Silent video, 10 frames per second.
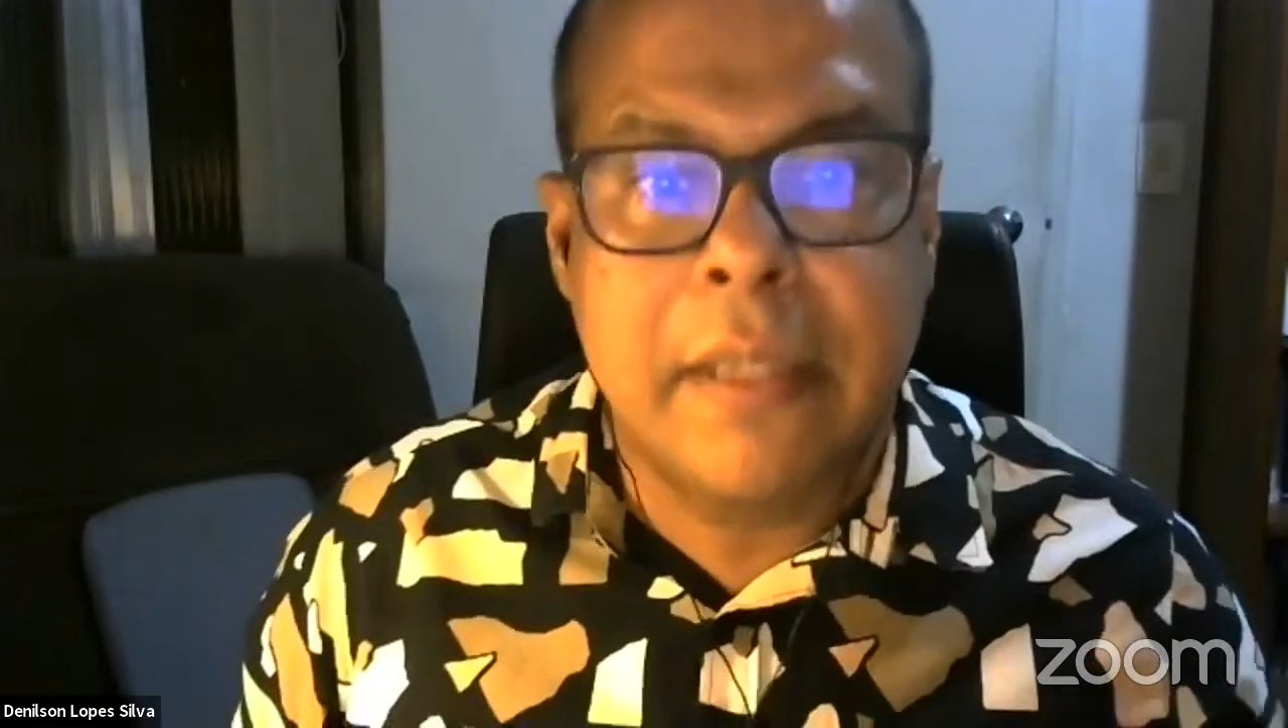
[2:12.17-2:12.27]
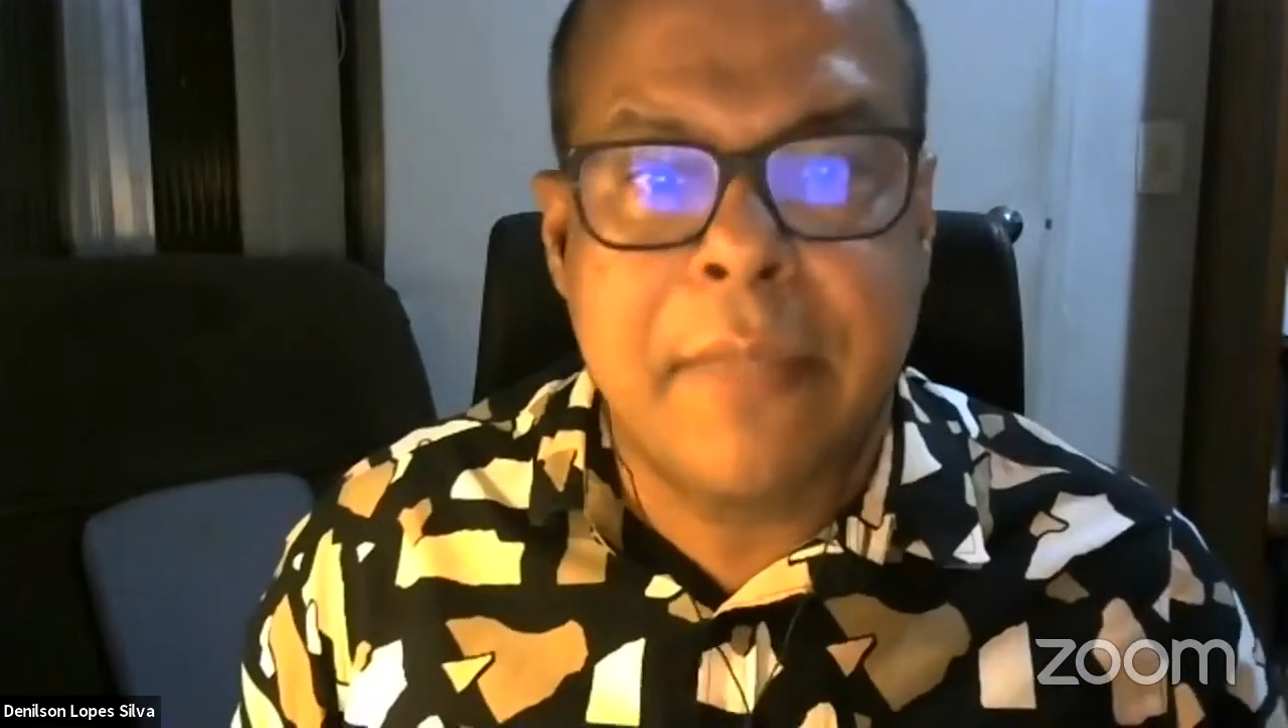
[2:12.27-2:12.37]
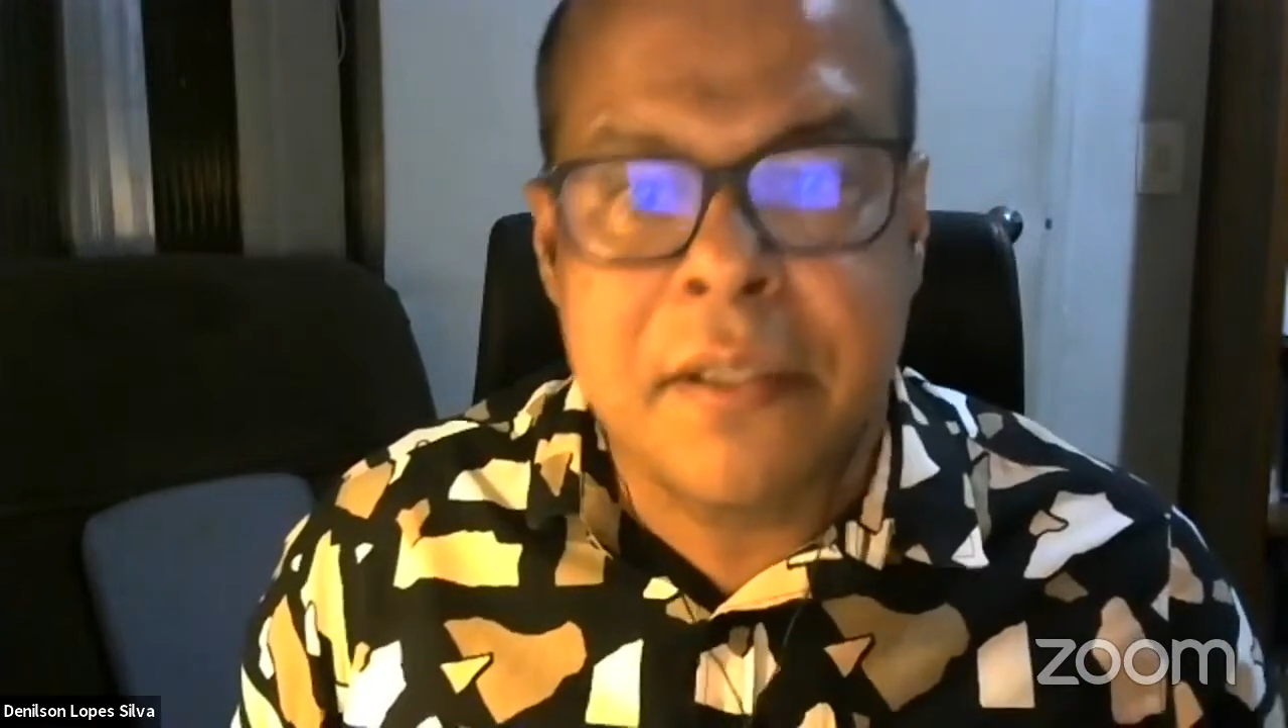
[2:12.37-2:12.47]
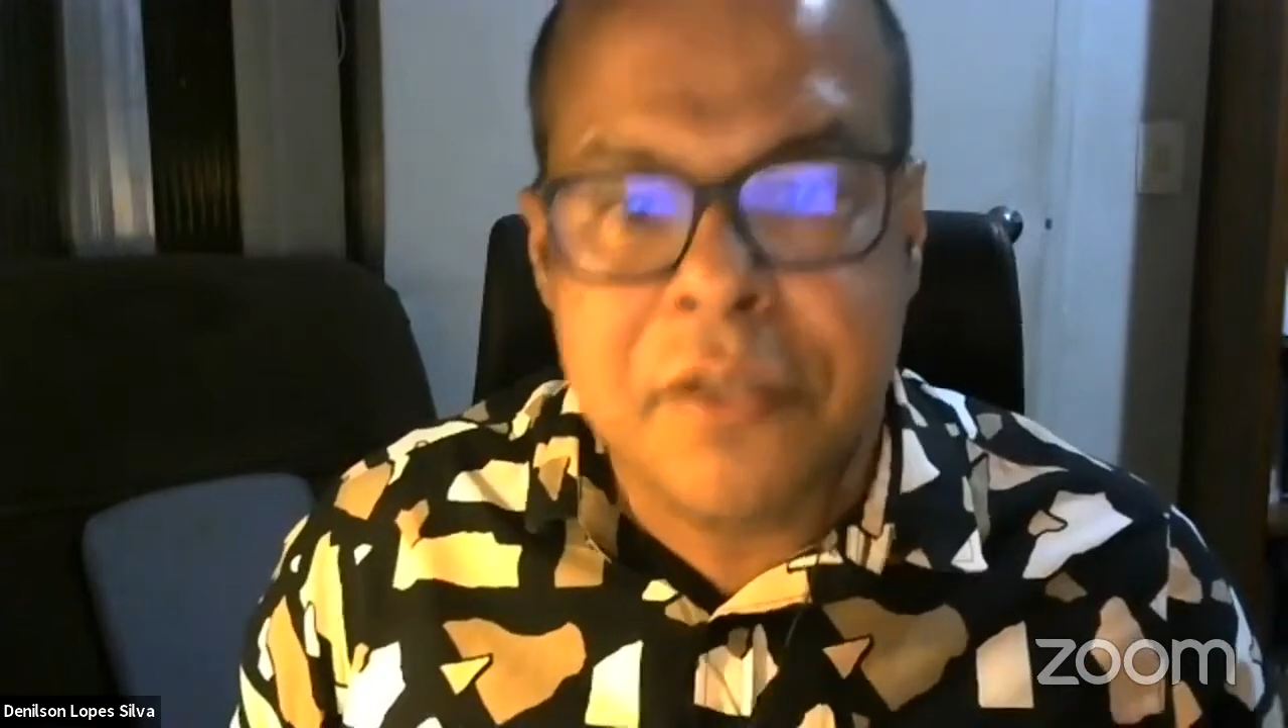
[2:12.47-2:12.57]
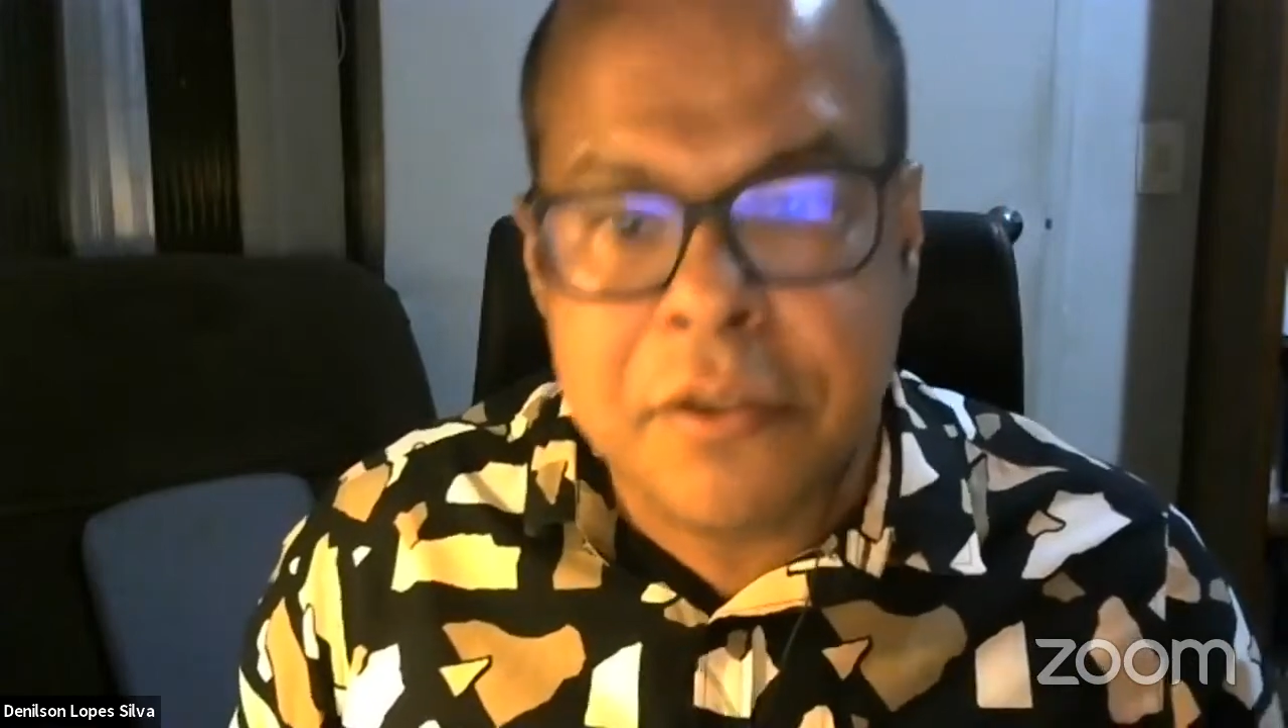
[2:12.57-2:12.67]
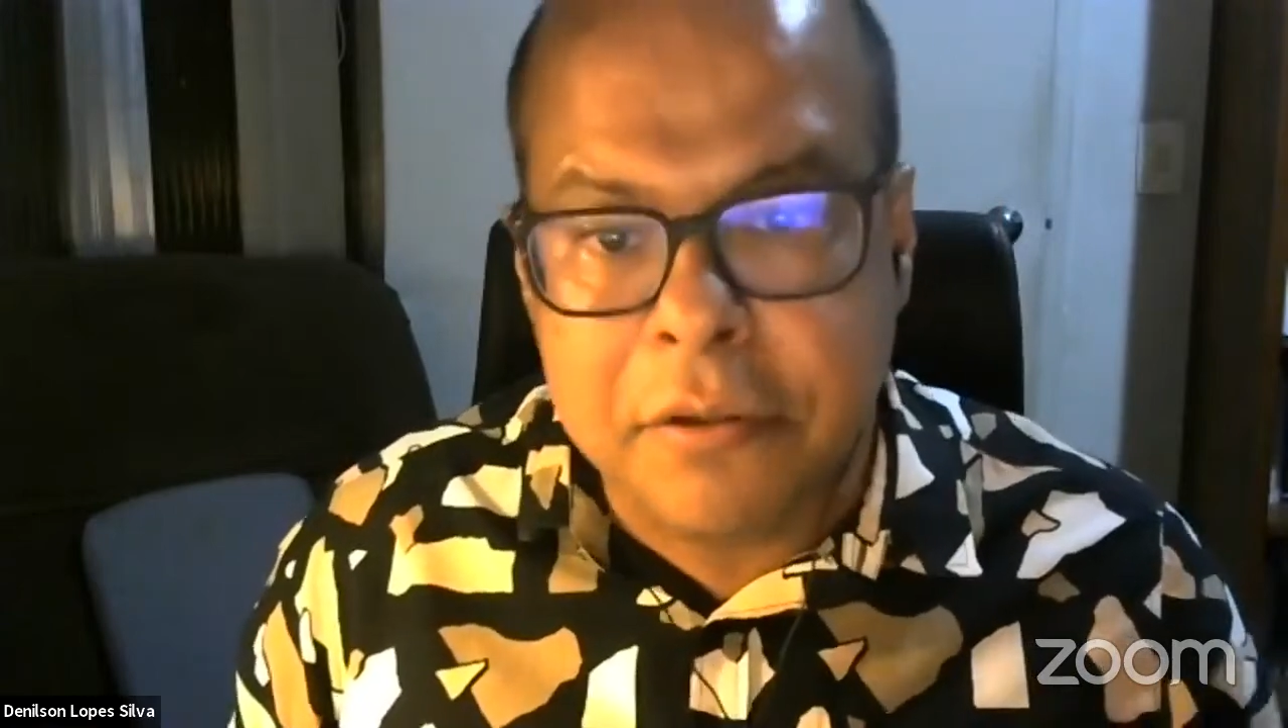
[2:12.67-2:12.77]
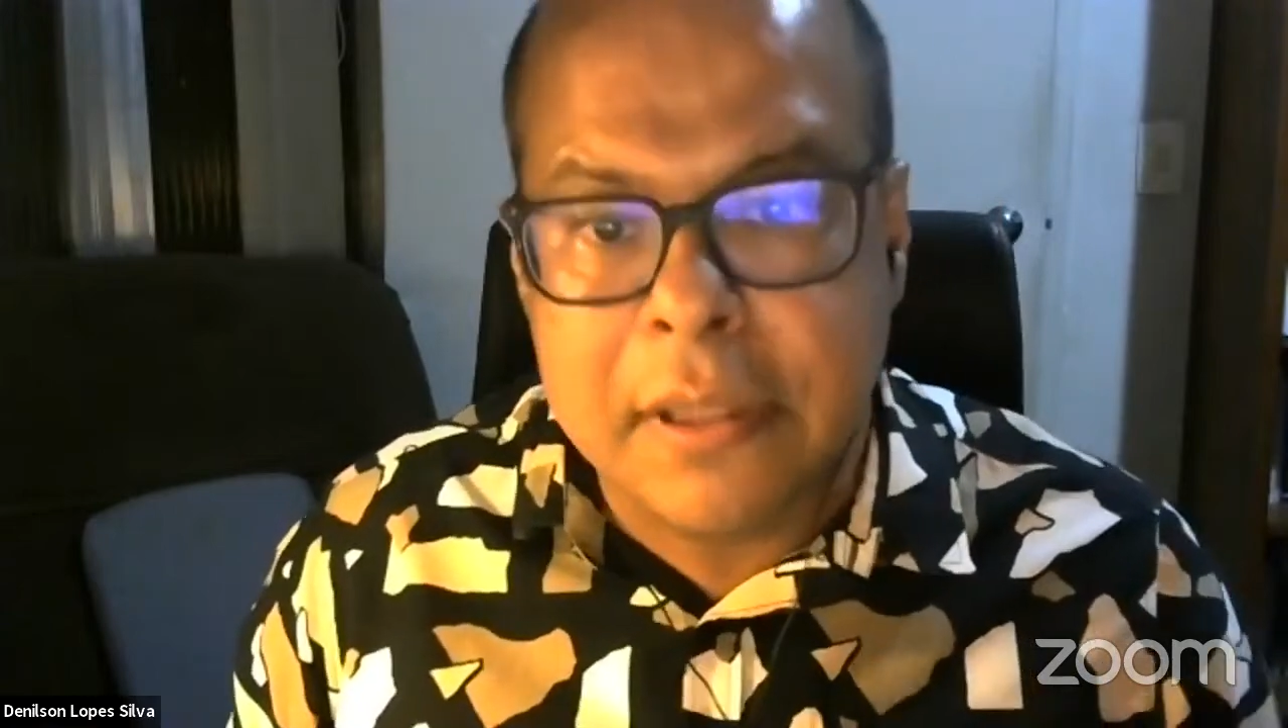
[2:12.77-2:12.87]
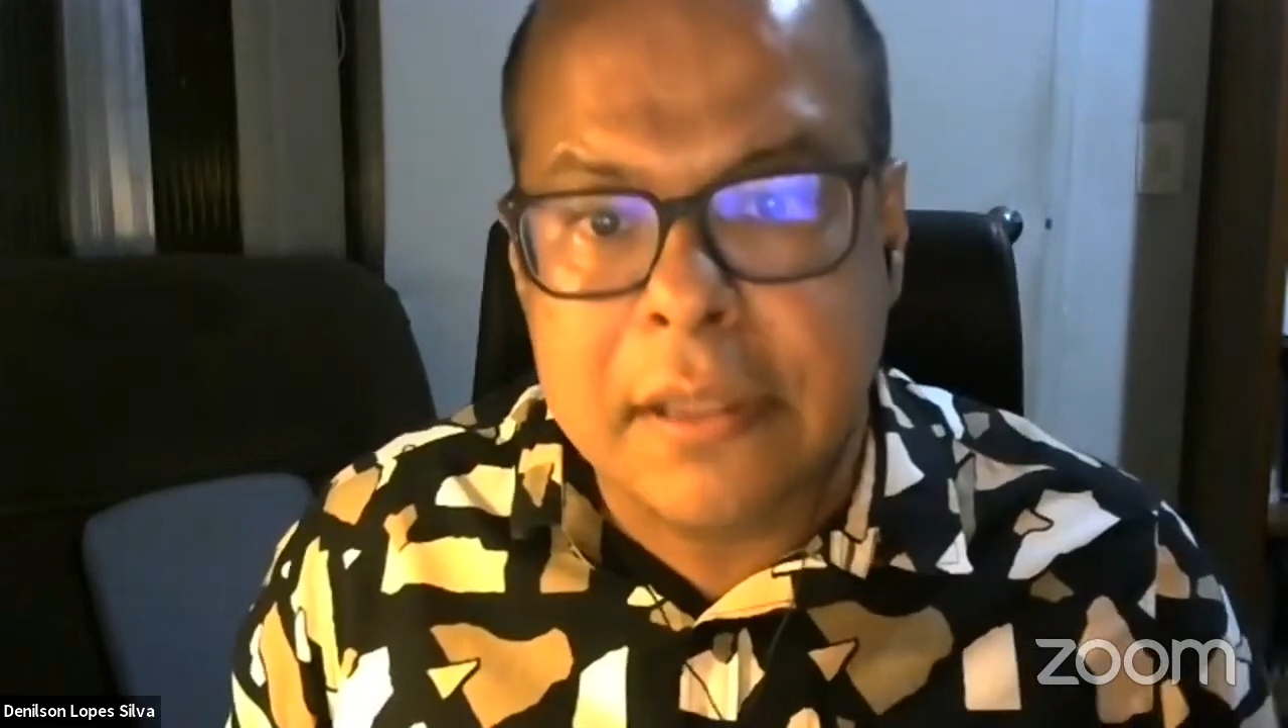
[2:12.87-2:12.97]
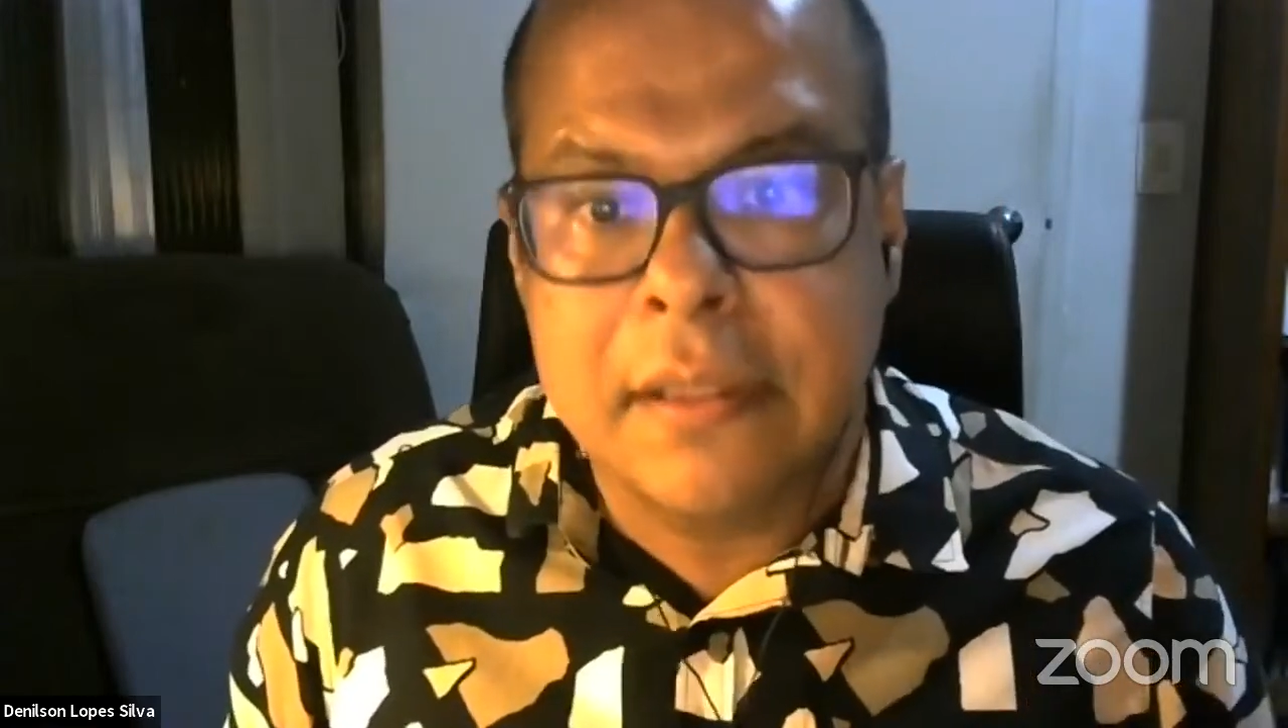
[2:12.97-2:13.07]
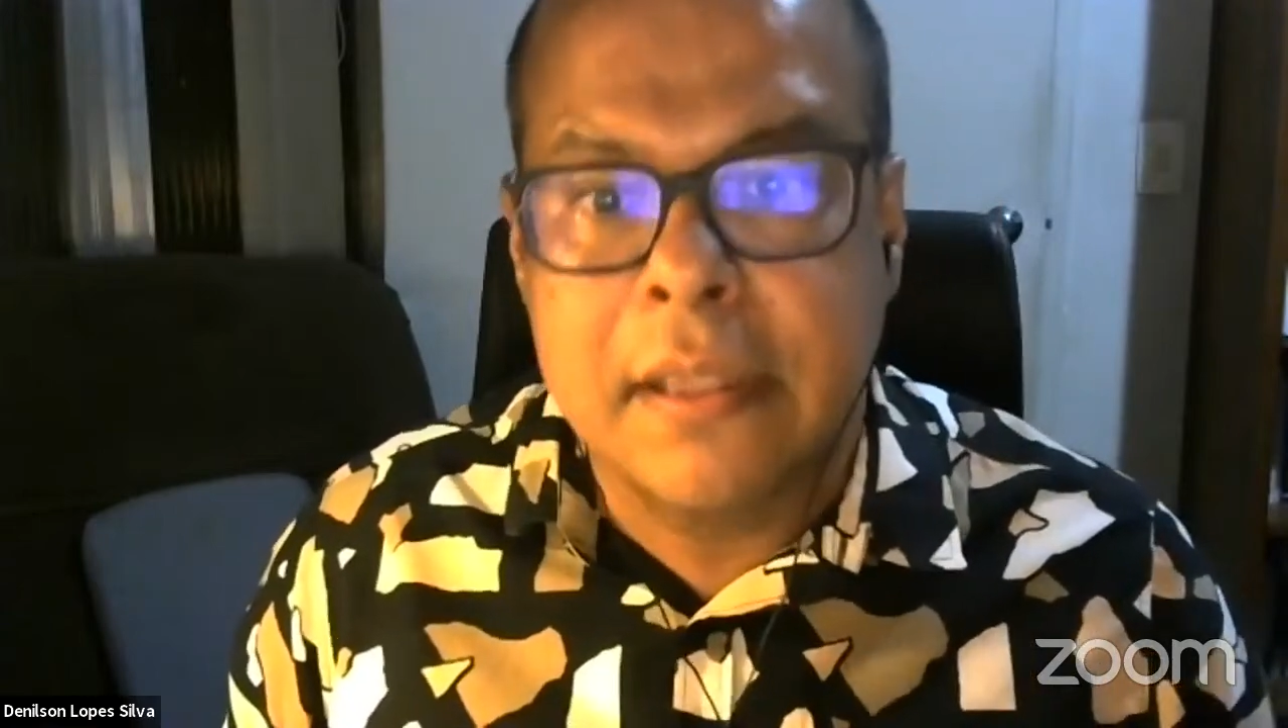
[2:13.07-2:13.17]
Bram
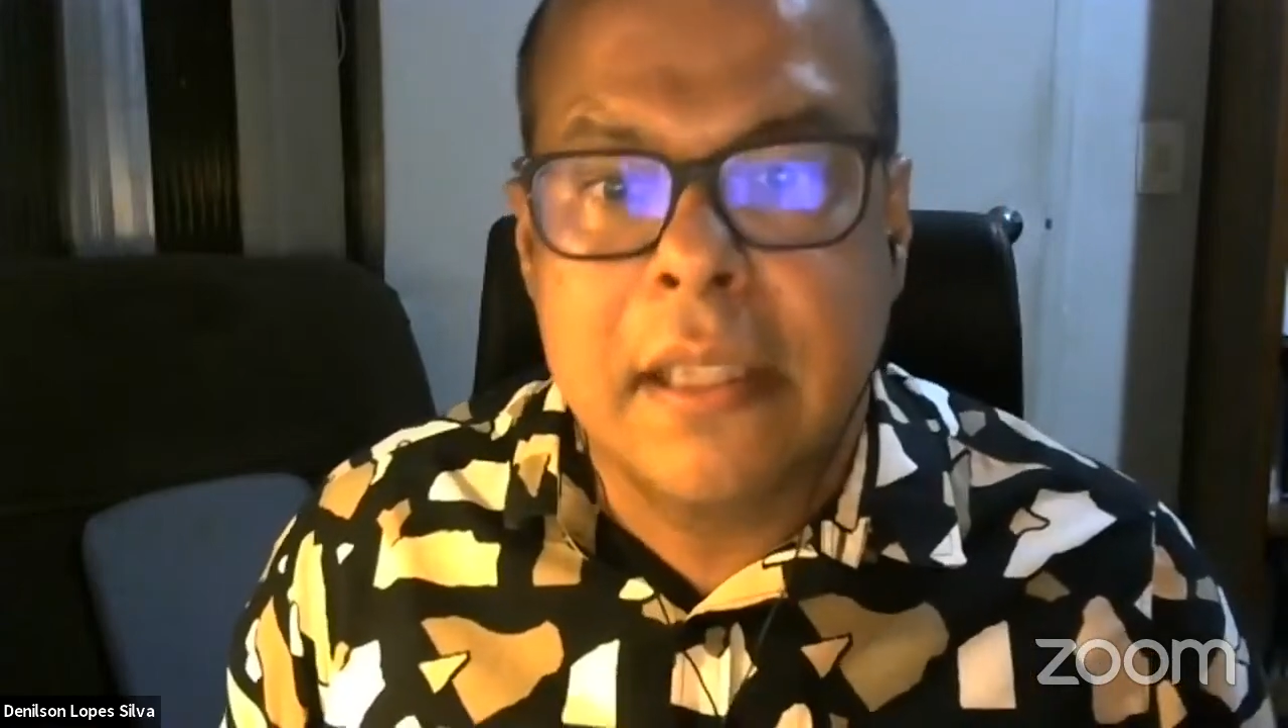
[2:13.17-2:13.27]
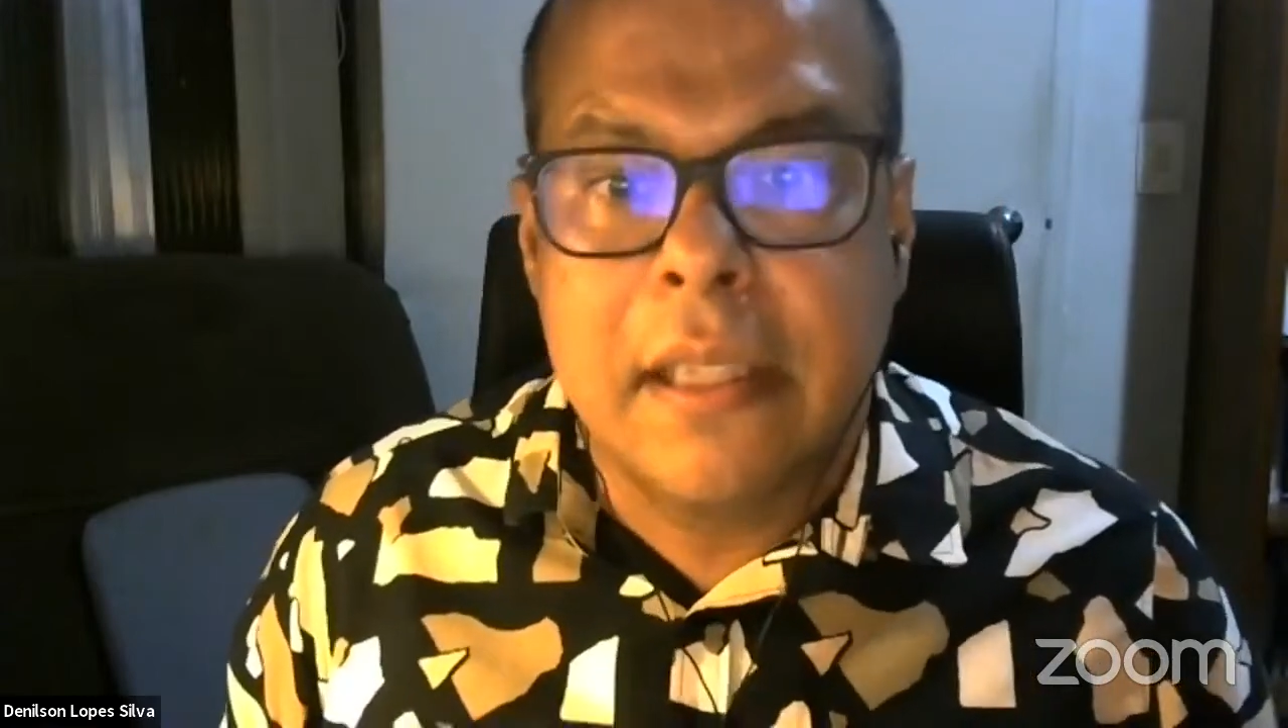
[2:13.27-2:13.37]
Stoker,